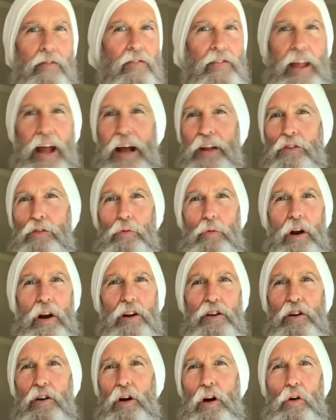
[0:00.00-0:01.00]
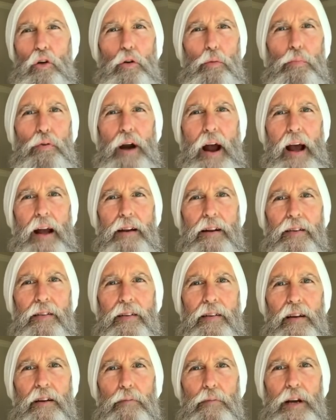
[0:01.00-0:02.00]
That's where your whole practice
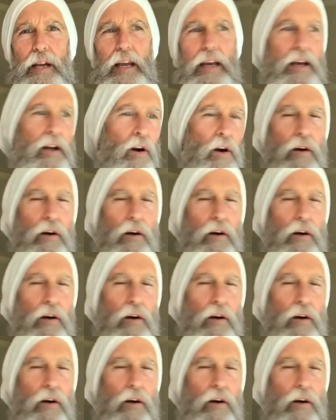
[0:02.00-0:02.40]
can begin.